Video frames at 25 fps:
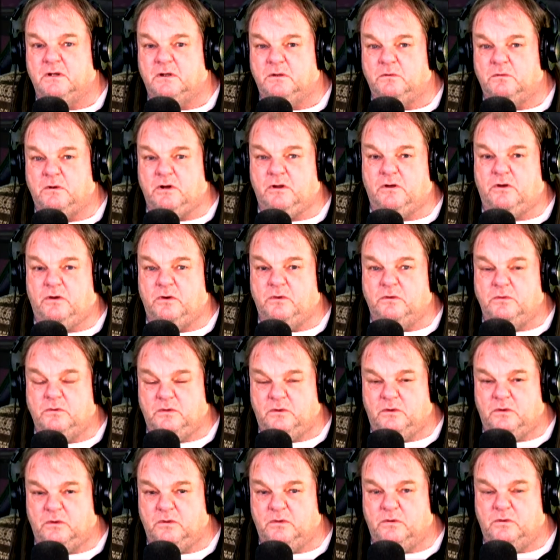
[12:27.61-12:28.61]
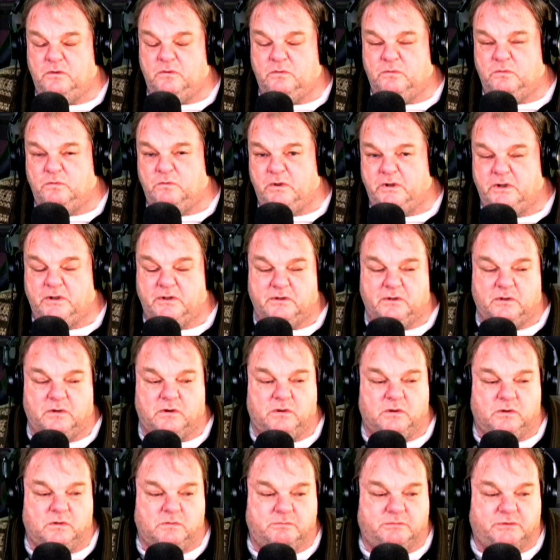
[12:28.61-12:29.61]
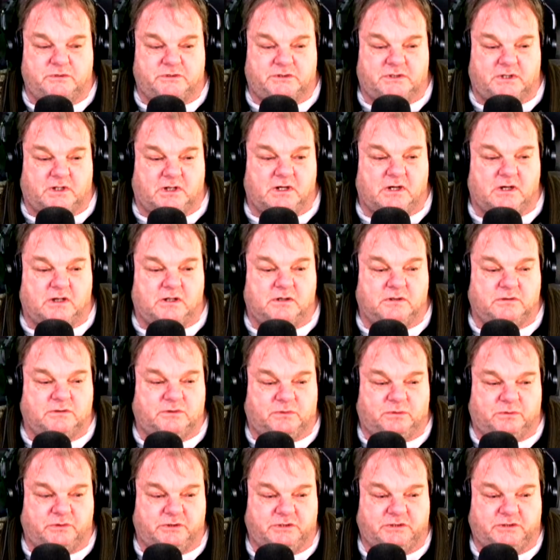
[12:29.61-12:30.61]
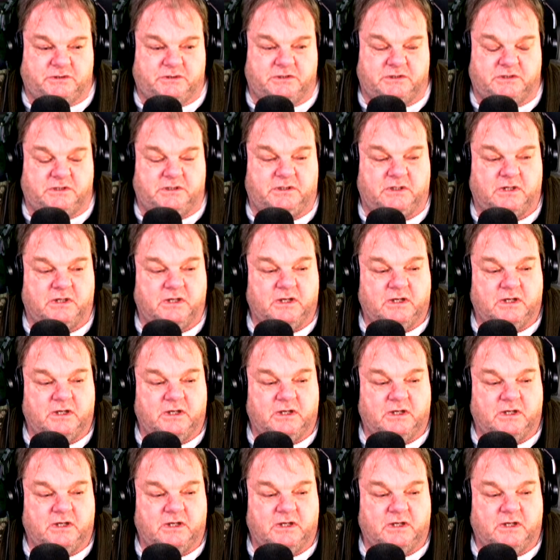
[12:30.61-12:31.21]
What cuckoo, weirdo, bizarre, twisted